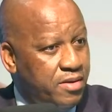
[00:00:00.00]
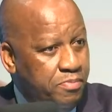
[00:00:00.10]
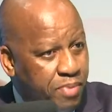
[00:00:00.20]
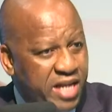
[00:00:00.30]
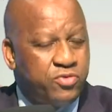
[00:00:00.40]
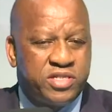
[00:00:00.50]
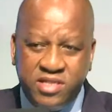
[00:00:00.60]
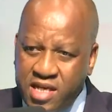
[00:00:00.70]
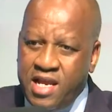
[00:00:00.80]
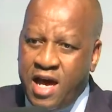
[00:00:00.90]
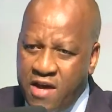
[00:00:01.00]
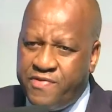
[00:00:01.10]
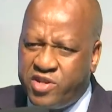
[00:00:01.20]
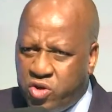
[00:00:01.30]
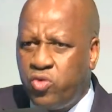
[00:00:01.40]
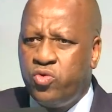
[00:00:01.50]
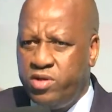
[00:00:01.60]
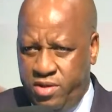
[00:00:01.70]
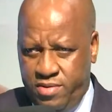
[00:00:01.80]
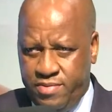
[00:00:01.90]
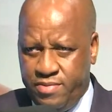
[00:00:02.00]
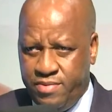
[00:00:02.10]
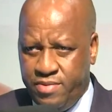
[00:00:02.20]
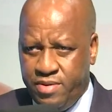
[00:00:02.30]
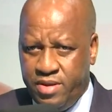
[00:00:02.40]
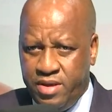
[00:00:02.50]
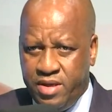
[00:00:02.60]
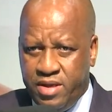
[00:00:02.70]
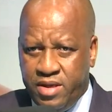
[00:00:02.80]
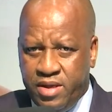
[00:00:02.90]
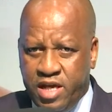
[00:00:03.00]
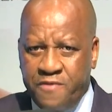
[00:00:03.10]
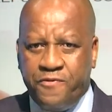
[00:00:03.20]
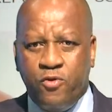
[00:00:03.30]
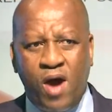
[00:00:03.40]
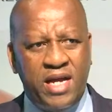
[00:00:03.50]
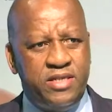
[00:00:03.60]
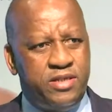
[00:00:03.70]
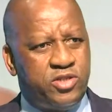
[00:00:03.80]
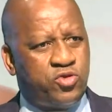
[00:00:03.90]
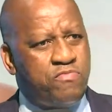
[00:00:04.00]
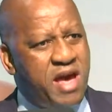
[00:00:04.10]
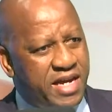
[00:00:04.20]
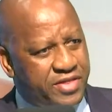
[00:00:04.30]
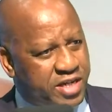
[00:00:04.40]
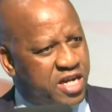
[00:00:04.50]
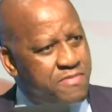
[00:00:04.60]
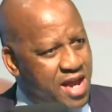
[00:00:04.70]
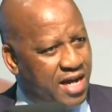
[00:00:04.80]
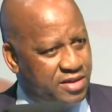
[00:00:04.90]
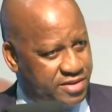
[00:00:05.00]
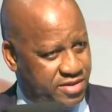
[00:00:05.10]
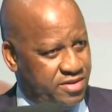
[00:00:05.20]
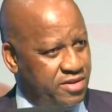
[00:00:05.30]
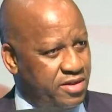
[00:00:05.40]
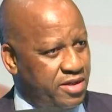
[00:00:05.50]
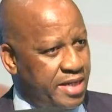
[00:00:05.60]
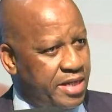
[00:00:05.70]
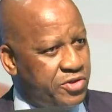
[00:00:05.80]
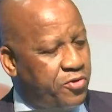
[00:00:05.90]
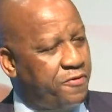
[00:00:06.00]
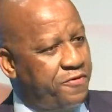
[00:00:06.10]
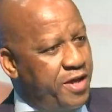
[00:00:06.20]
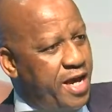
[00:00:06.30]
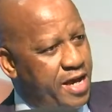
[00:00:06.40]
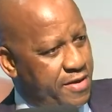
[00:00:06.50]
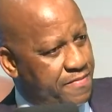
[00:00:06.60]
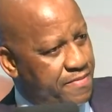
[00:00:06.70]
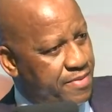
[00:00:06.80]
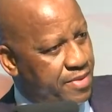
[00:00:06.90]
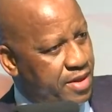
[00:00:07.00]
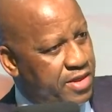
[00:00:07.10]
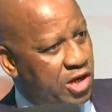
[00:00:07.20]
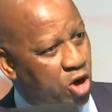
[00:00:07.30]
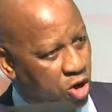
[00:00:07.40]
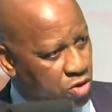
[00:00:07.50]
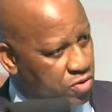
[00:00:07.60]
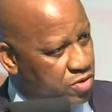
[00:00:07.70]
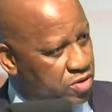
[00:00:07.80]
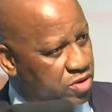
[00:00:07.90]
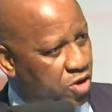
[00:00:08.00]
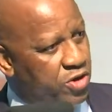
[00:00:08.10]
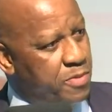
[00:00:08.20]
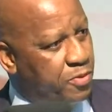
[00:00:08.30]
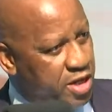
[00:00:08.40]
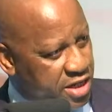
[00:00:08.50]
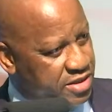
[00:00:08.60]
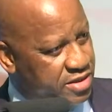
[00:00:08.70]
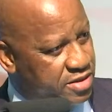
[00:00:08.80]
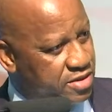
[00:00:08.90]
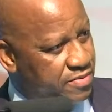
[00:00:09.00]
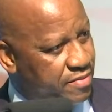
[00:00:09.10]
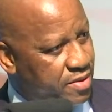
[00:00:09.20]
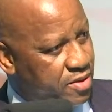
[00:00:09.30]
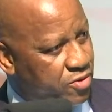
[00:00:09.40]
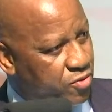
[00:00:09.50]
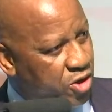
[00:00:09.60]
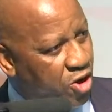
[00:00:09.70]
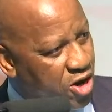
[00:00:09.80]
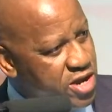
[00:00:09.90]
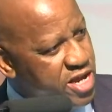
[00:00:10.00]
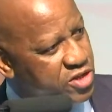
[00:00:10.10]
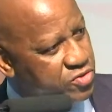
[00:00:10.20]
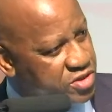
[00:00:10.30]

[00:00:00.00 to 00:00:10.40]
But we still have a role. If you want to make the criminals to fear the law or the police, we all need to